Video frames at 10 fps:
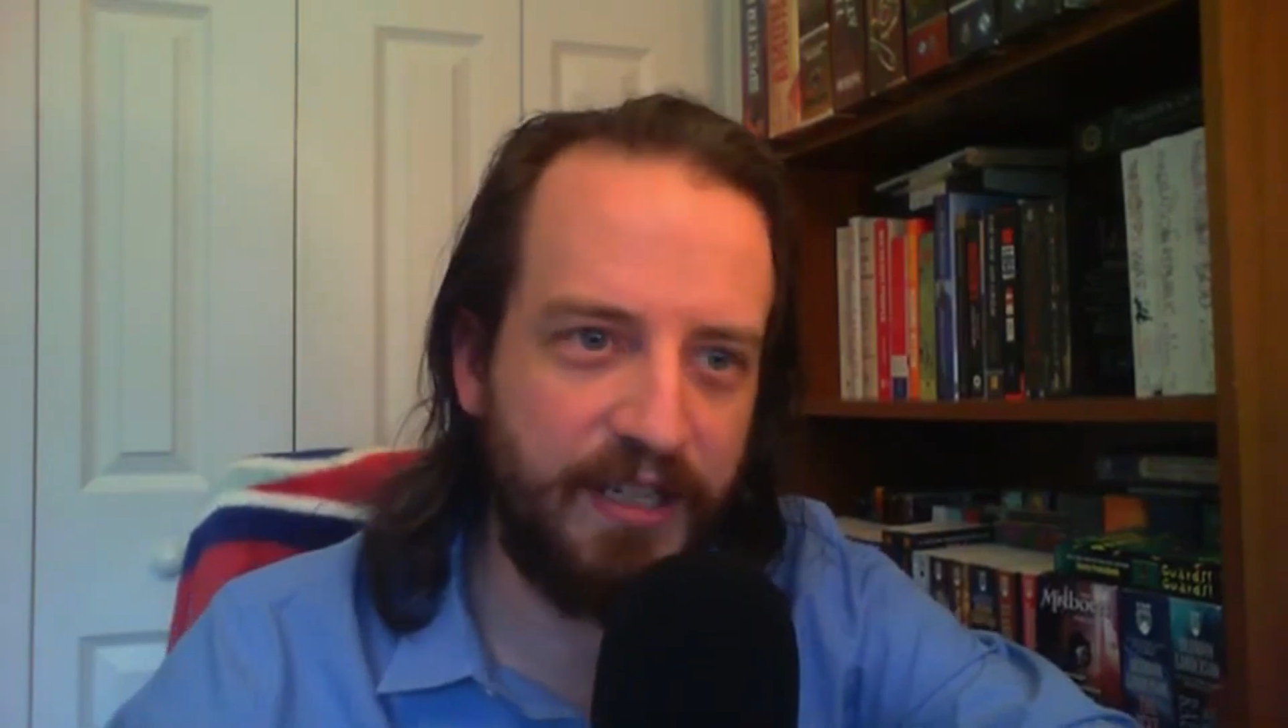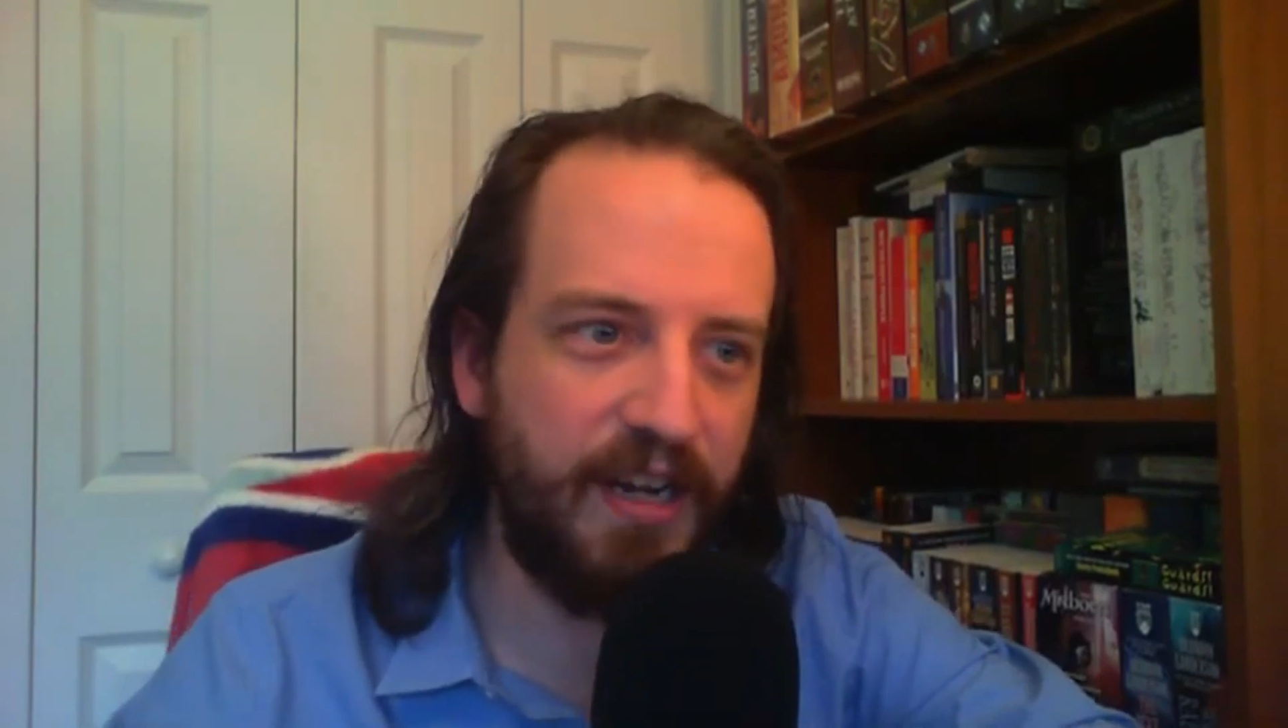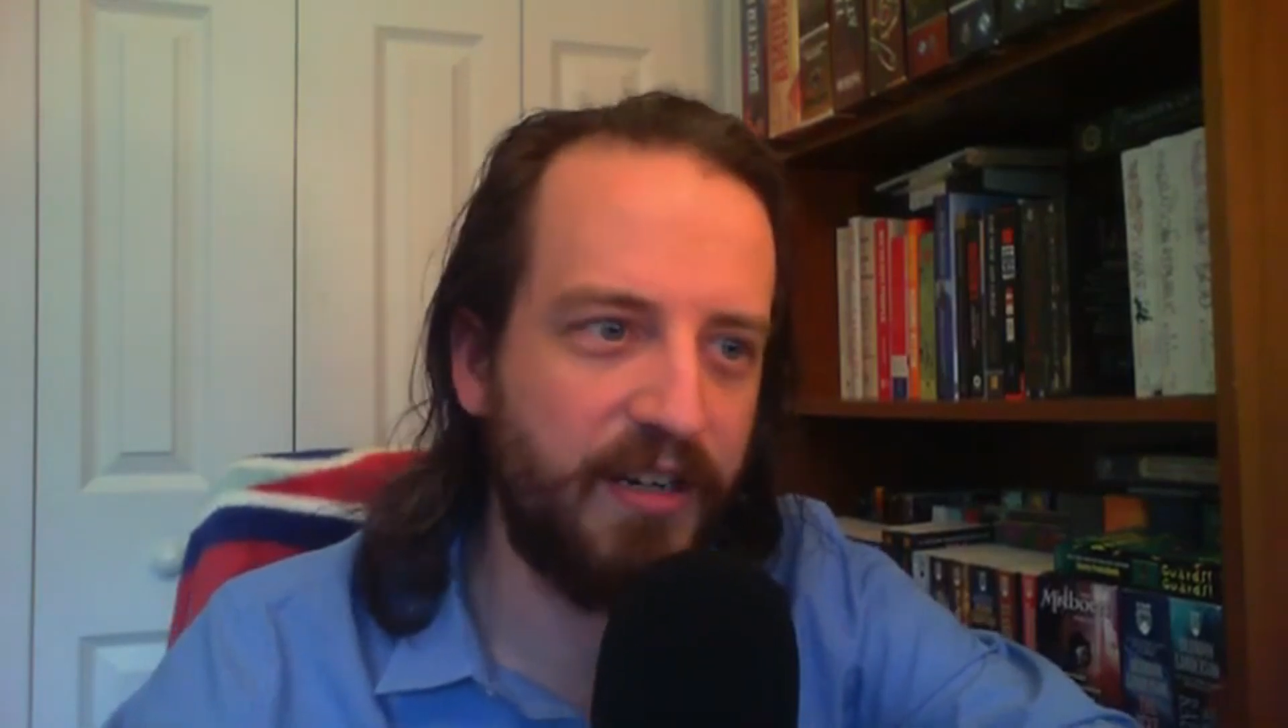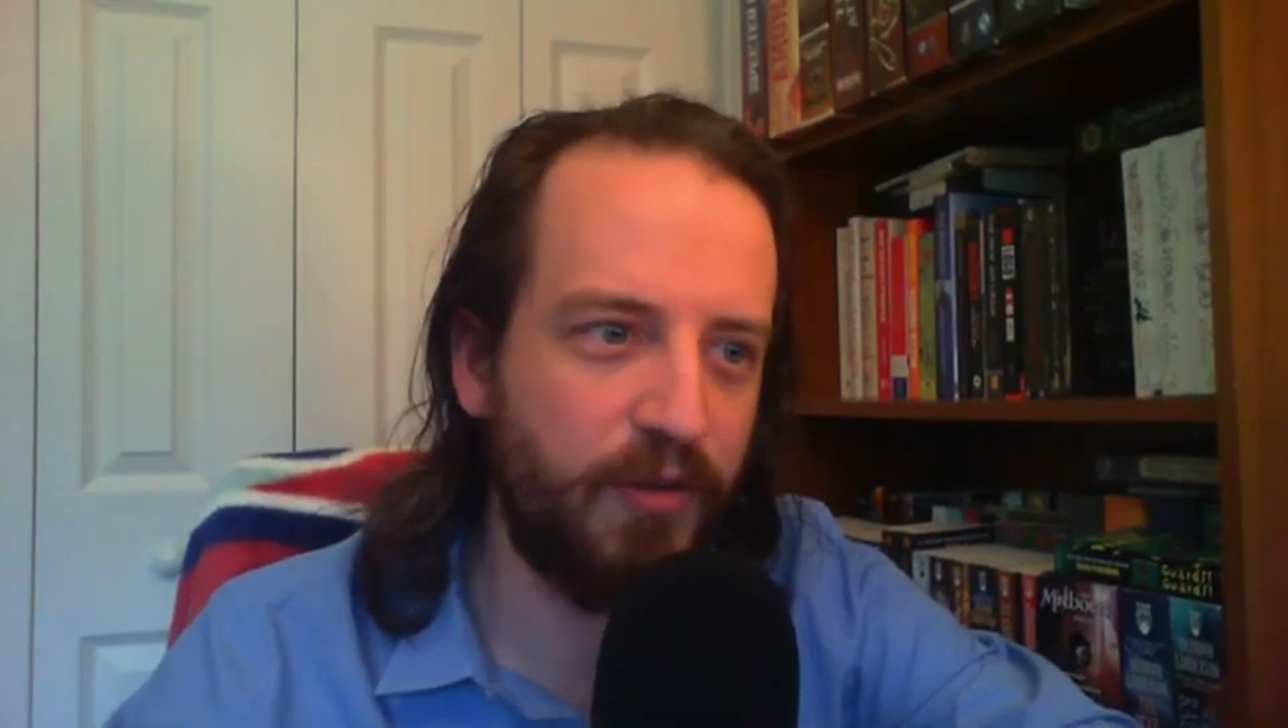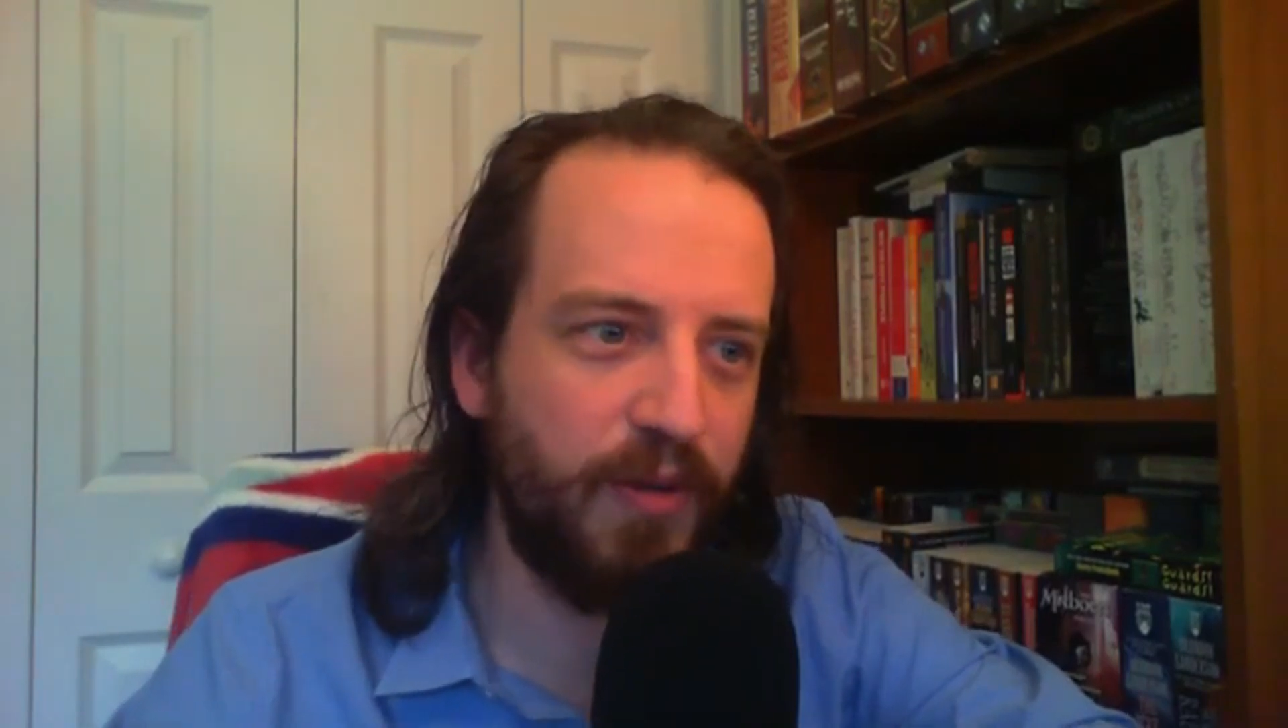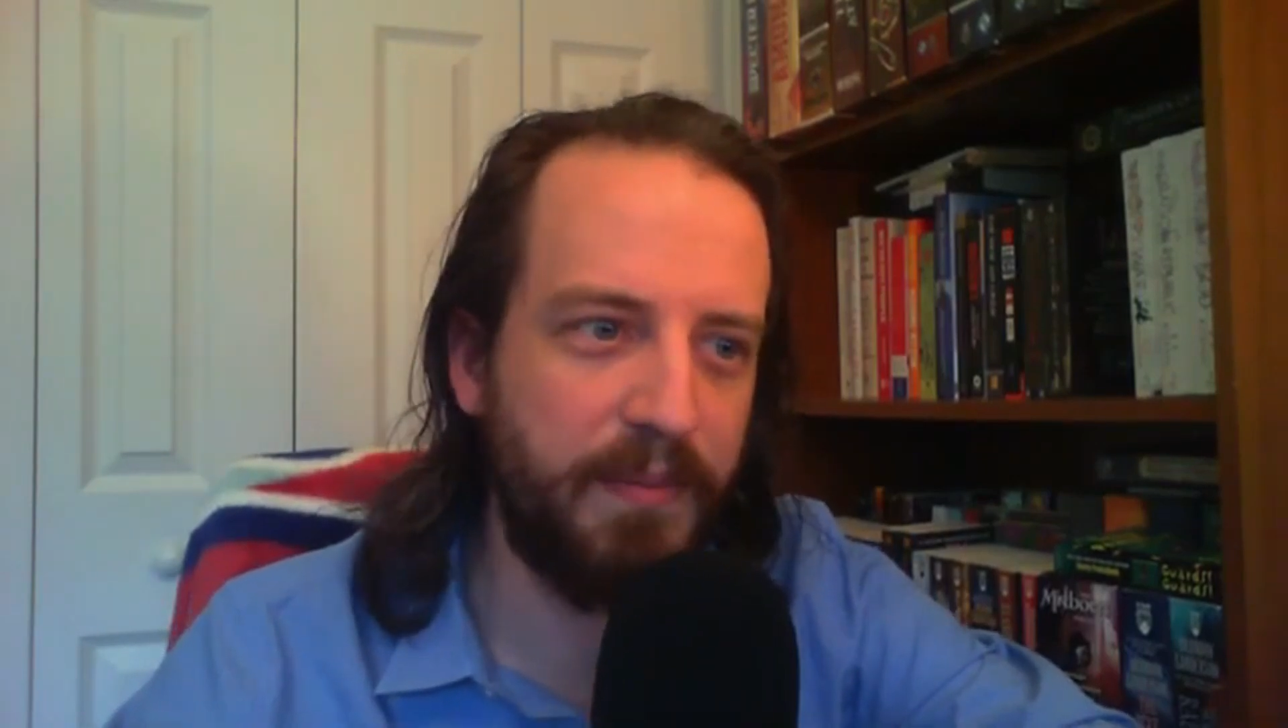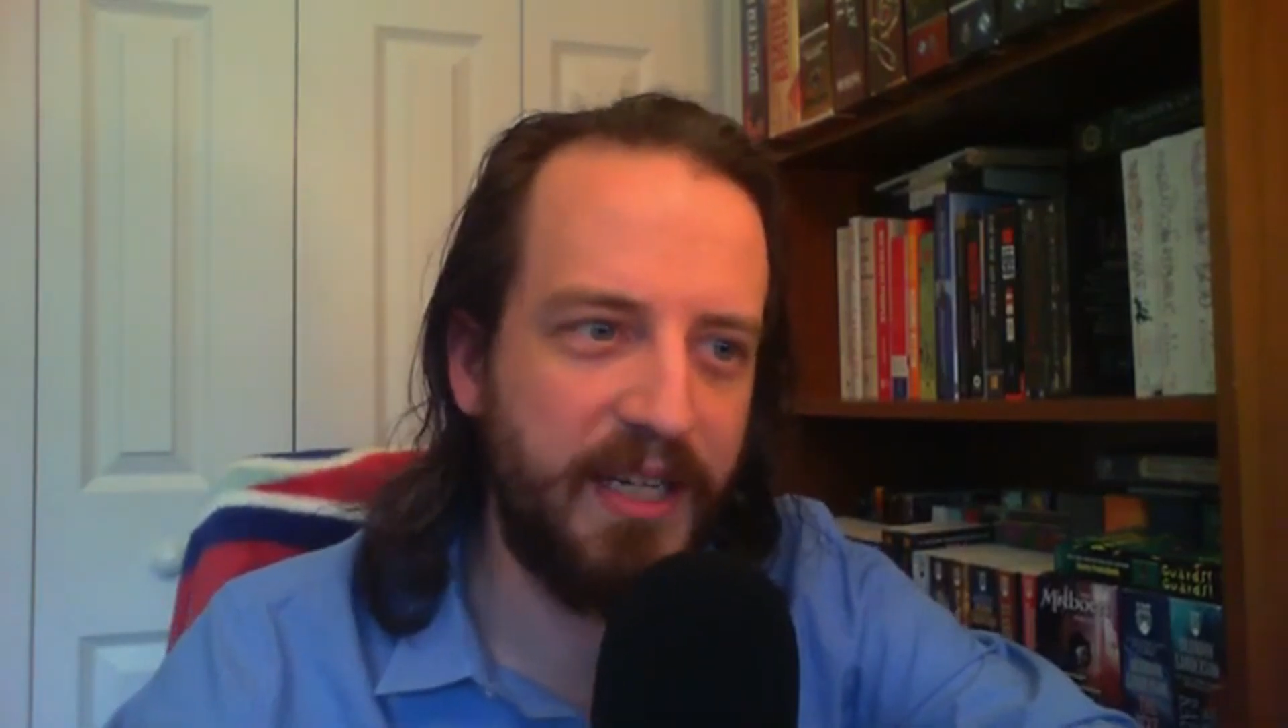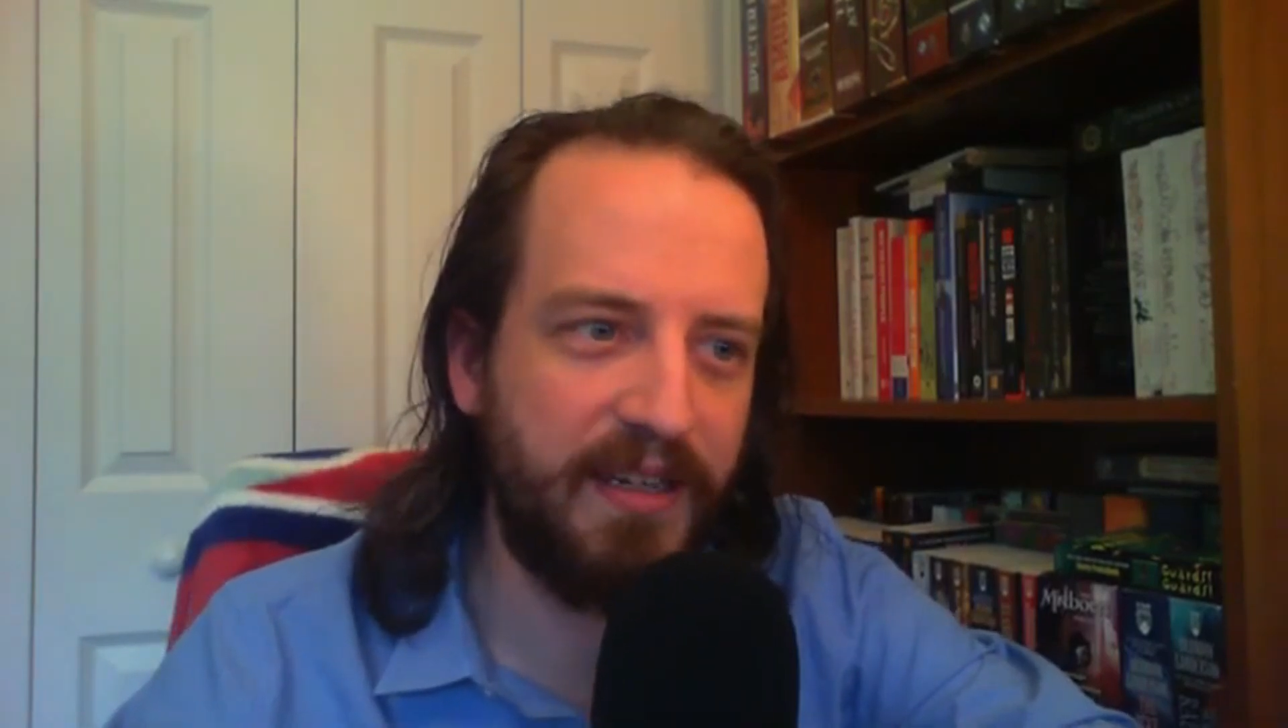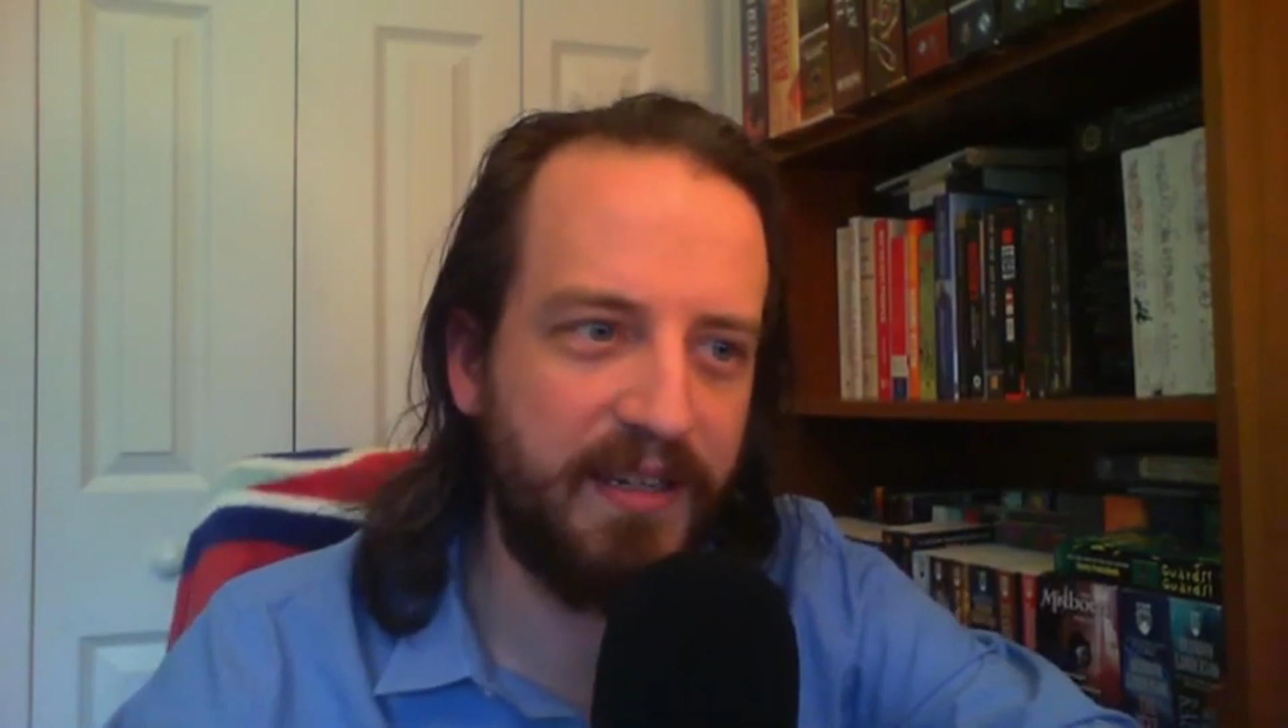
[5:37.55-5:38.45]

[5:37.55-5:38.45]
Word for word: young women